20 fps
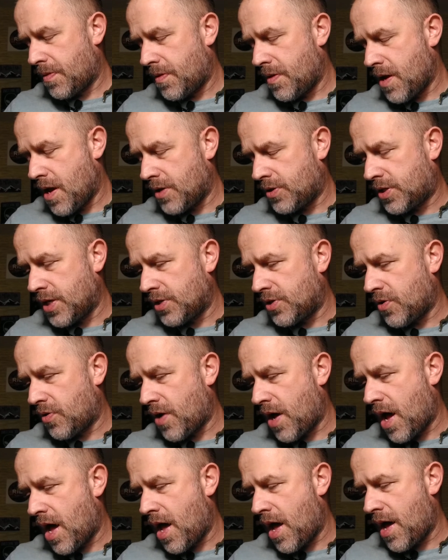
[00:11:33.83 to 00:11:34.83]
Yeah, it says on
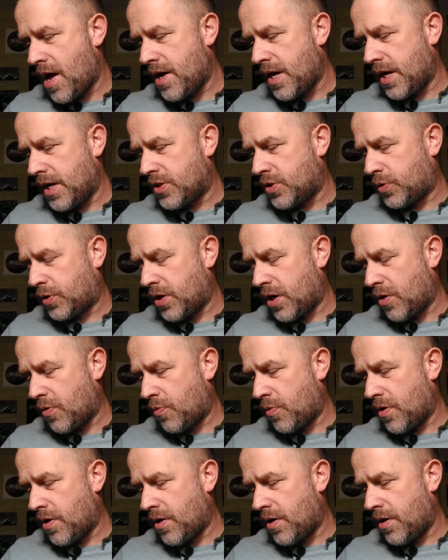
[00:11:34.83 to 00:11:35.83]
high it's going to
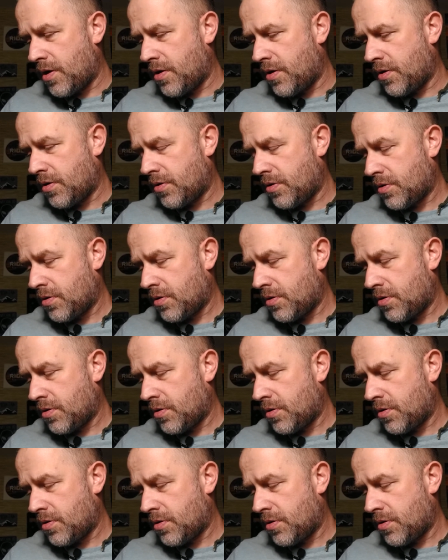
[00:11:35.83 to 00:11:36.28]
run